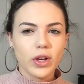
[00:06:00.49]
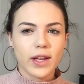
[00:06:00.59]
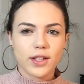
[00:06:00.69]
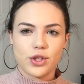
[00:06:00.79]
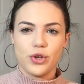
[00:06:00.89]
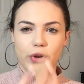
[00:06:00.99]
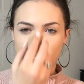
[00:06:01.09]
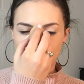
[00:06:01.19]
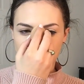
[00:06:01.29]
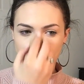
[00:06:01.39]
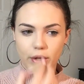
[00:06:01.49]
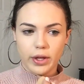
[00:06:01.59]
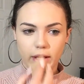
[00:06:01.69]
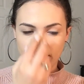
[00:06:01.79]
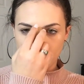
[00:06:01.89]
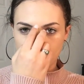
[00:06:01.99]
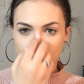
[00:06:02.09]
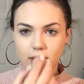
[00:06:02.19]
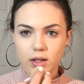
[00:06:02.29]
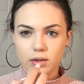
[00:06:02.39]
really like to directly put like
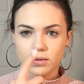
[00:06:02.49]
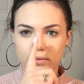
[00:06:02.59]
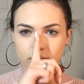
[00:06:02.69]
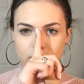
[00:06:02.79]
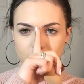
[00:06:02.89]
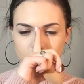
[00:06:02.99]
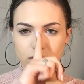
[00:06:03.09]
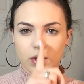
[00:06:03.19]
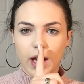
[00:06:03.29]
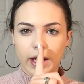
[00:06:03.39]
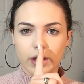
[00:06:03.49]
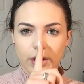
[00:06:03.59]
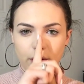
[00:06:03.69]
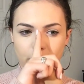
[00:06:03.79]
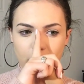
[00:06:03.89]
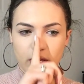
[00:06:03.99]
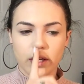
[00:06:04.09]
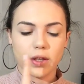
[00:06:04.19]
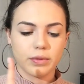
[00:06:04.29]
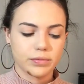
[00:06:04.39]
highlighter right
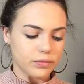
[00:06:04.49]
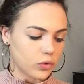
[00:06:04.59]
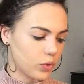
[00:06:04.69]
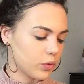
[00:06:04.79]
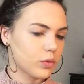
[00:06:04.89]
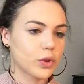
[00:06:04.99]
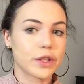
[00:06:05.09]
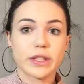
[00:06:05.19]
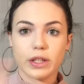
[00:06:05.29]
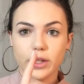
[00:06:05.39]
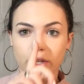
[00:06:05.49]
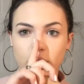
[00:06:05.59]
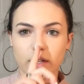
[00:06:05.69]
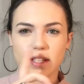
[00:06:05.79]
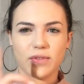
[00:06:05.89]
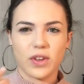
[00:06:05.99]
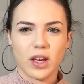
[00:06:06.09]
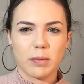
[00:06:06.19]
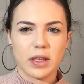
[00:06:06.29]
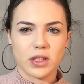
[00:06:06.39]
here or concealer because I feel
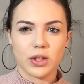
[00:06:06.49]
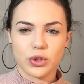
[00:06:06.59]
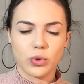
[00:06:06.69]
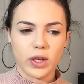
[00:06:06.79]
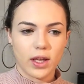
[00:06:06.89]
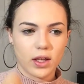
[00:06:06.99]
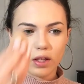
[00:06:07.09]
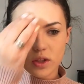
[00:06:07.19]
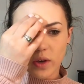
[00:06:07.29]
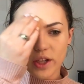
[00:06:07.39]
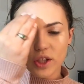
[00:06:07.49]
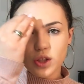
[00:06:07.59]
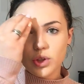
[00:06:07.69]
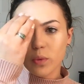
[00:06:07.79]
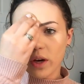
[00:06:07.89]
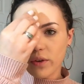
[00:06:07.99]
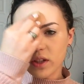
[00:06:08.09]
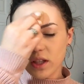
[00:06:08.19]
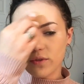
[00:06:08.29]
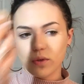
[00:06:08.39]
like it makes it look too cakey. So I just, whatever
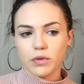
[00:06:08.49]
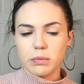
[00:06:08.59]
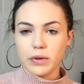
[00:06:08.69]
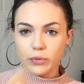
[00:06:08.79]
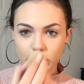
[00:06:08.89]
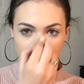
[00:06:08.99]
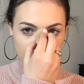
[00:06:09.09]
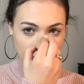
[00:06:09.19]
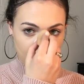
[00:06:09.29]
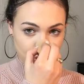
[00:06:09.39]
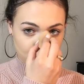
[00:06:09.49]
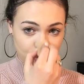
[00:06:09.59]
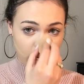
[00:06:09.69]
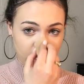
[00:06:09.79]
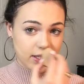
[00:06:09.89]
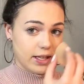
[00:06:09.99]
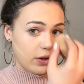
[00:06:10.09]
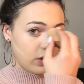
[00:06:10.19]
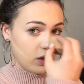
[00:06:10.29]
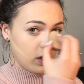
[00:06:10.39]
is left over from my forehead, I kind of just drag it
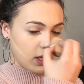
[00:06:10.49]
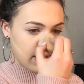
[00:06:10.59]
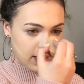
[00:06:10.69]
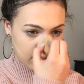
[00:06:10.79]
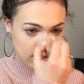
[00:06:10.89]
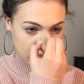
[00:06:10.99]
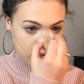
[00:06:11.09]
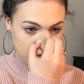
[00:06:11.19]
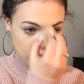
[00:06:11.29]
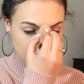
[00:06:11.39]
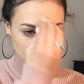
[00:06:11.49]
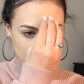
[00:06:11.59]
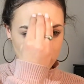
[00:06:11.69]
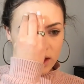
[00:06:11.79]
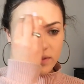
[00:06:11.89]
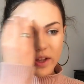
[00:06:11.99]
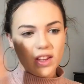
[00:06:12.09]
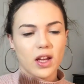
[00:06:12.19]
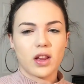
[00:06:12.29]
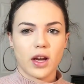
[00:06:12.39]
down so it doesn't give
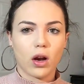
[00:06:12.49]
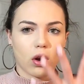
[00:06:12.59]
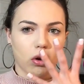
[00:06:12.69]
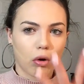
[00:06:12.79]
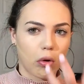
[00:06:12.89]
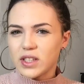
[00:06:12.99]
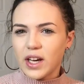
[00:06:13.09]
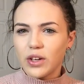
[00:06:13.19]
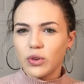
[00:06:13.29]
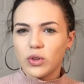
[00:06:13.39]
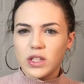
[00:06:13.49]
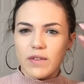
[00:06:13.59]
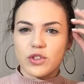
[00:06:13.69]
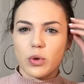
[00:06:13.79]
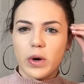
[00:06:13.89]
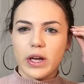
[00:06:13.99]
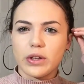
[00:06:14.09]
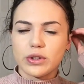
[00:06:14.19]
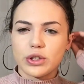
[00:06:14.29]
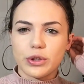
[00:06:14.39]
like that like kind of gross after a
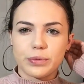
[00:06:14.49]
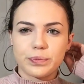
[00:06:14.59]
while. So